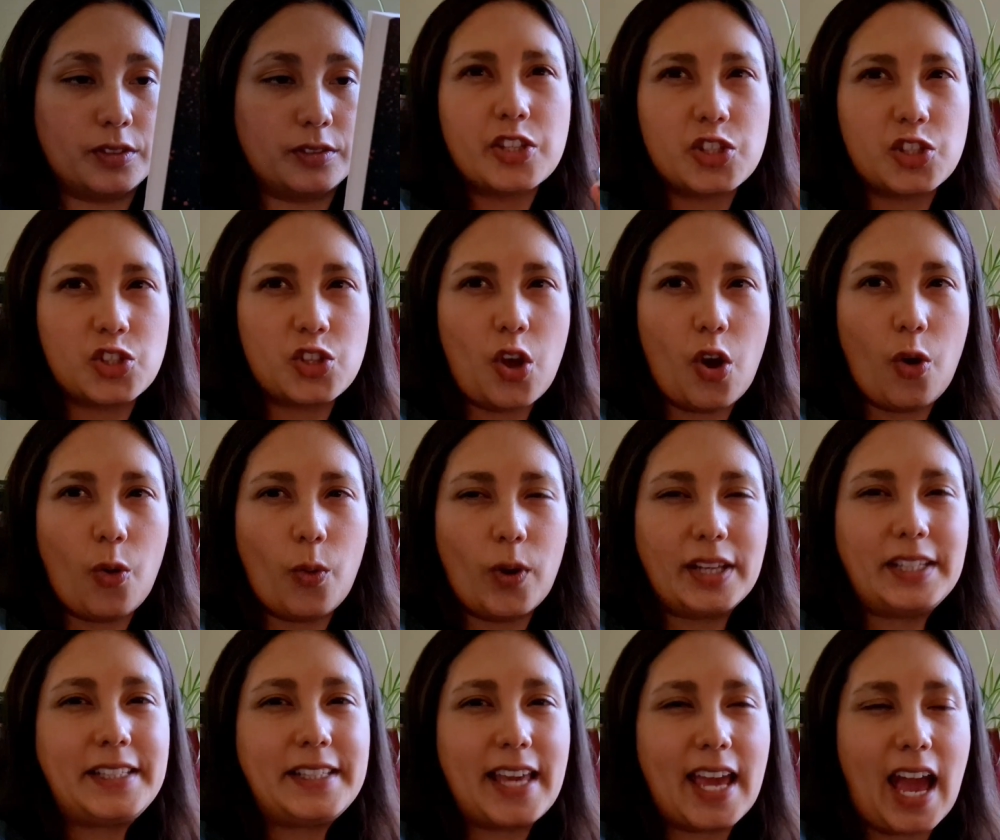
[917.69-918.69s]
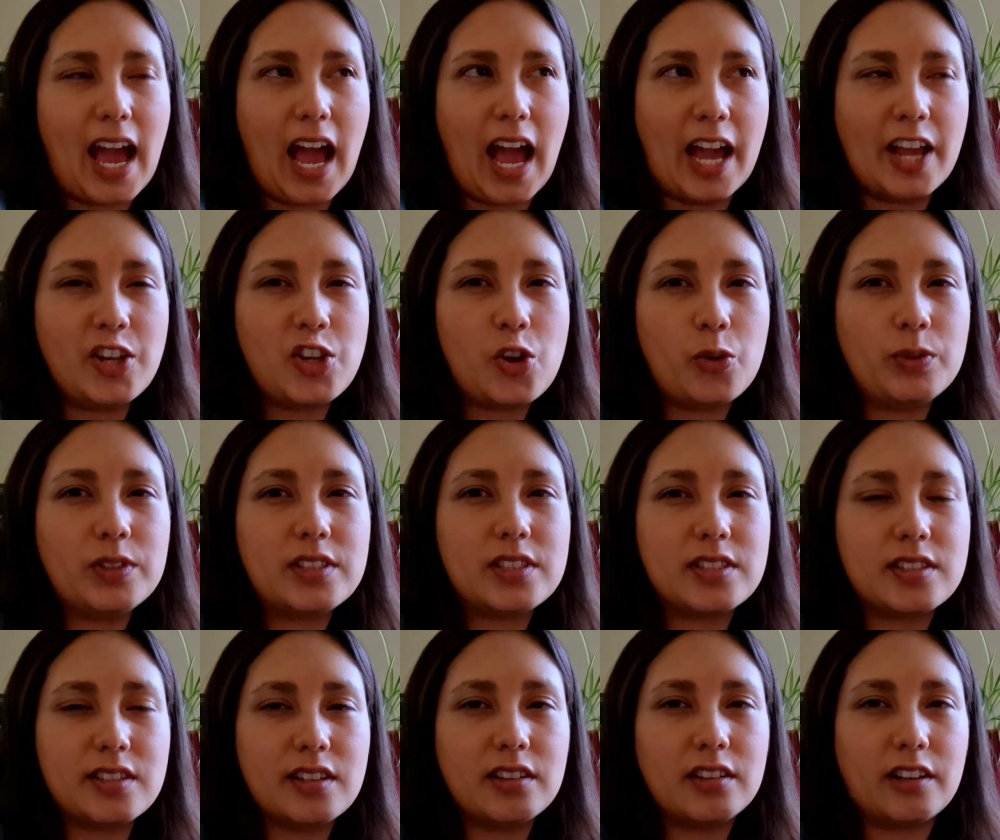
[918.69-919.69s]
So yeah, I know it's
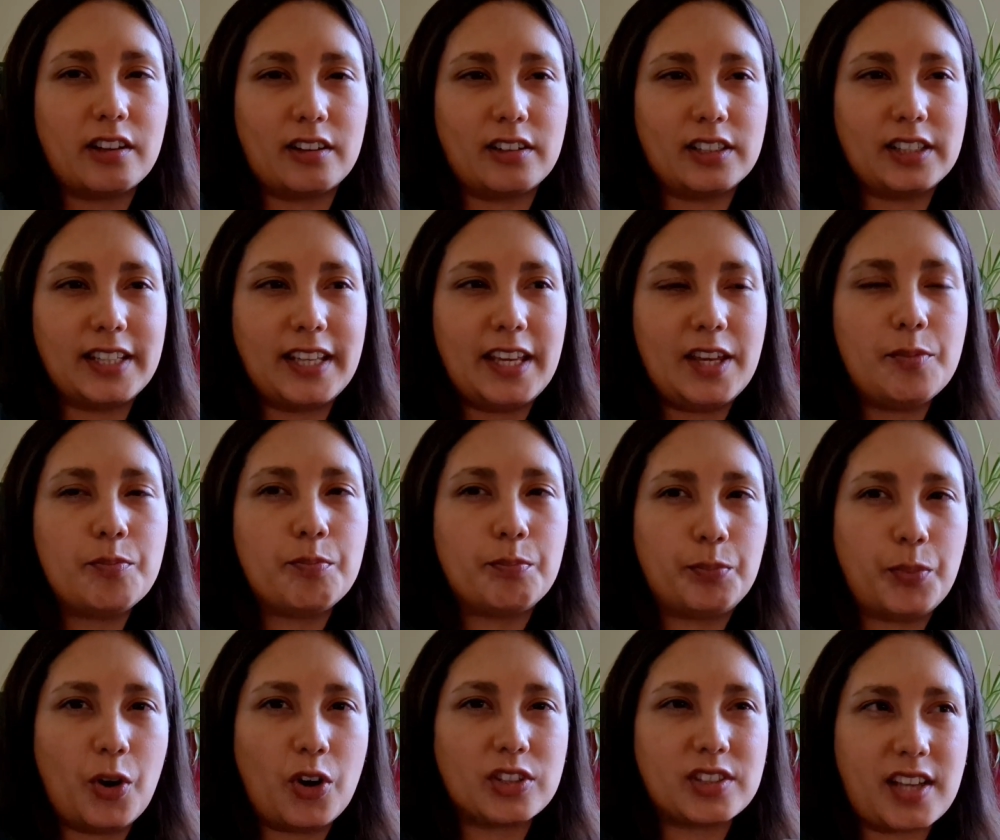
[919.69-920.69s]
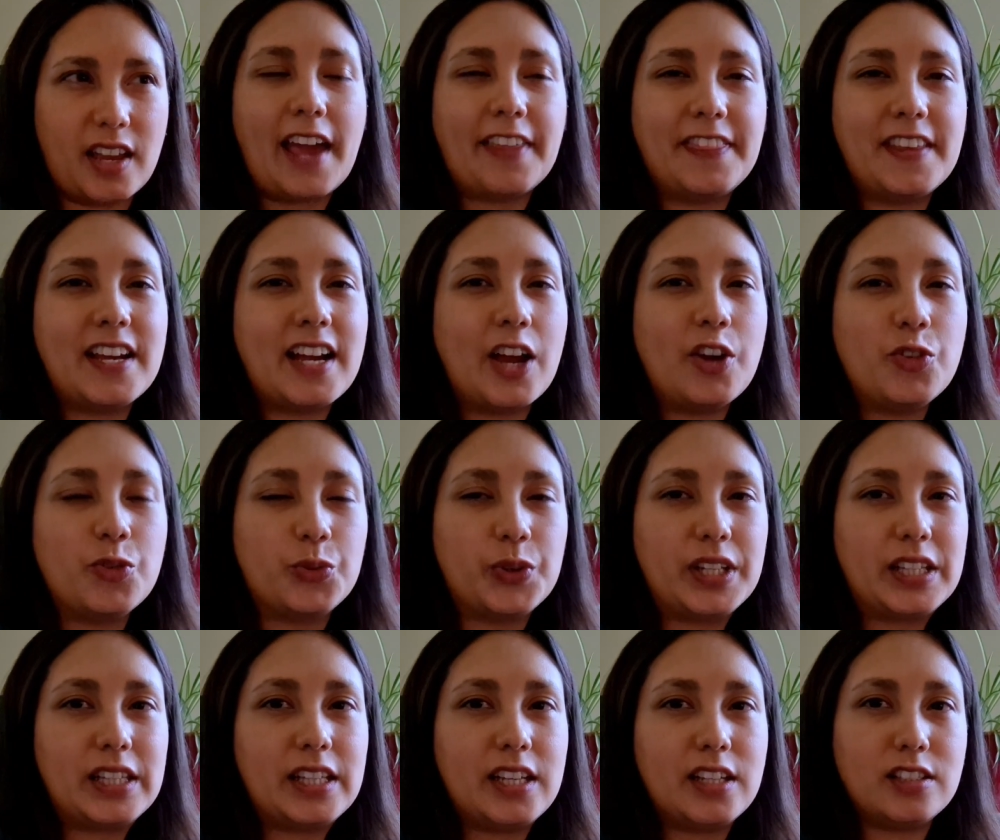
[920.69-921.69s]
still early, but I think I
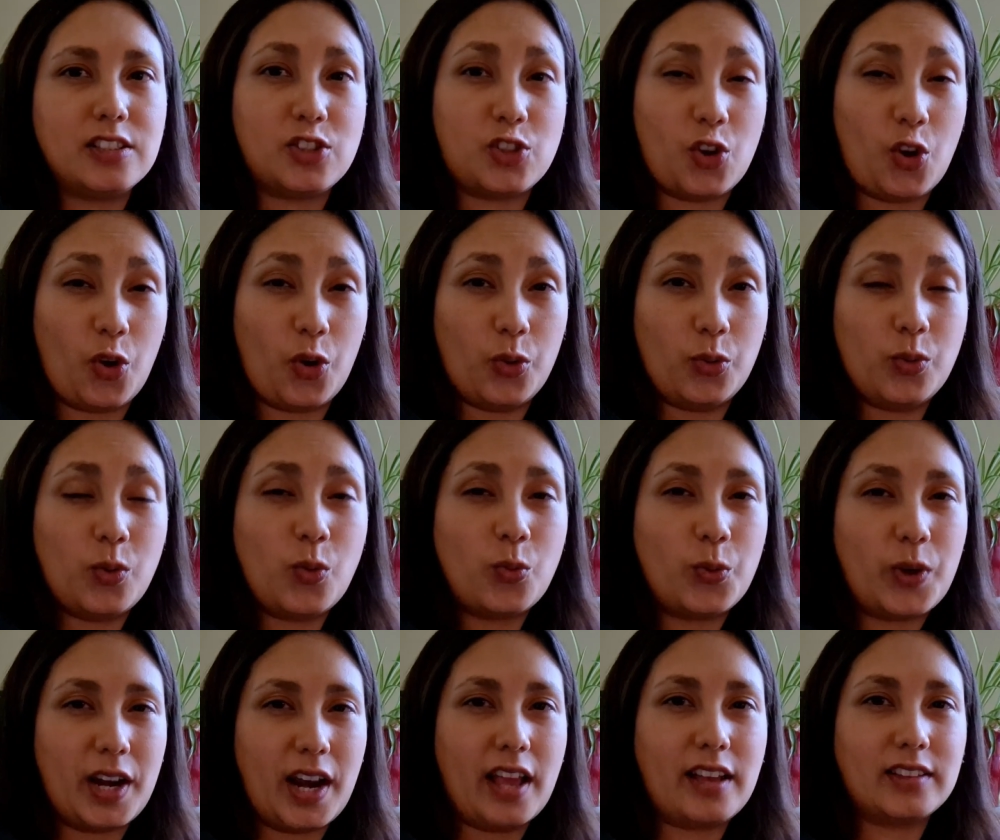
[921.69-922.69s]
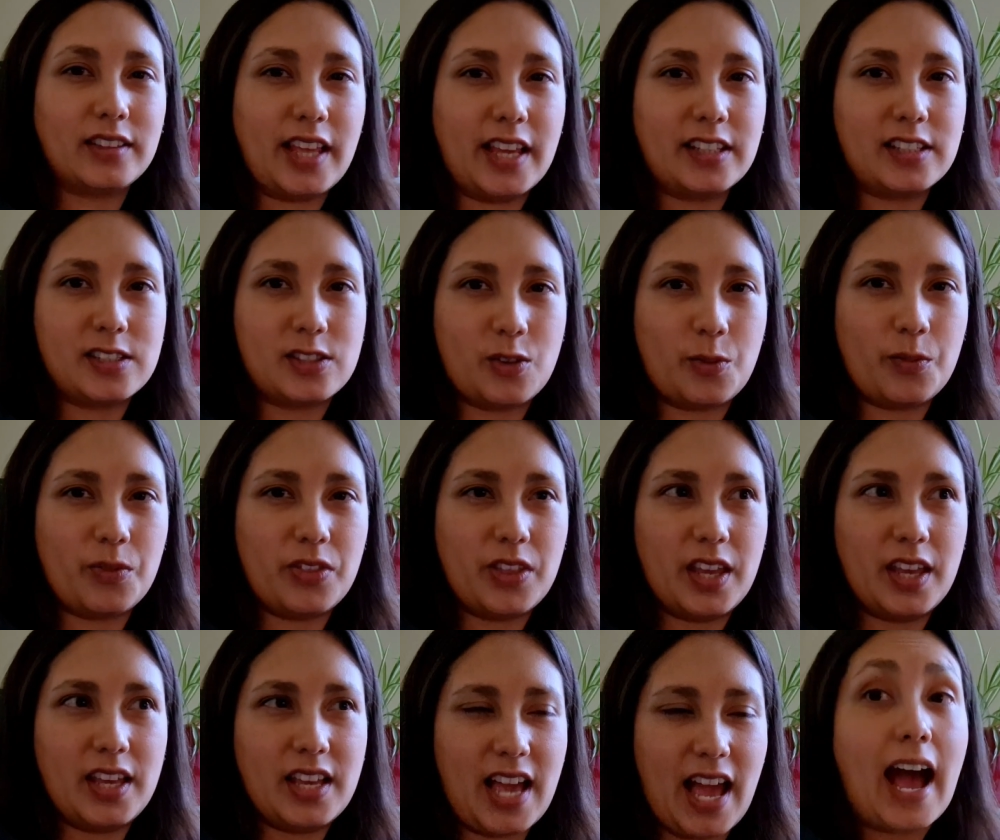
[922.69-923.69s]
really know when I like
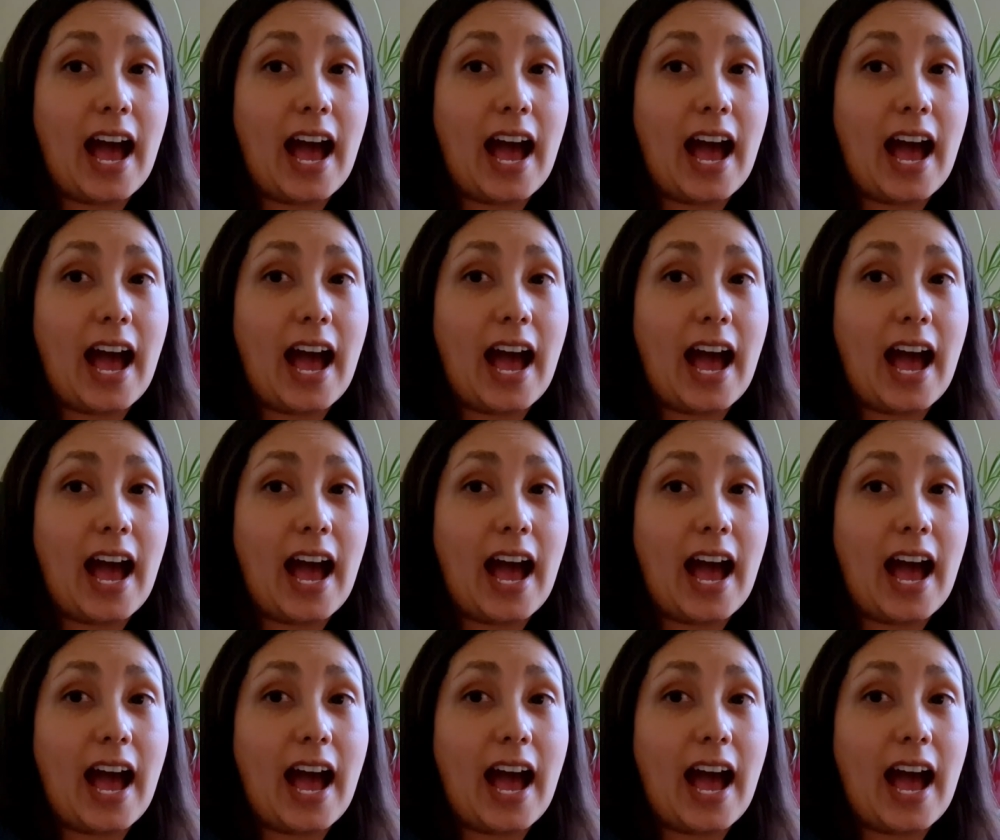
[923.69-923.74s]
something.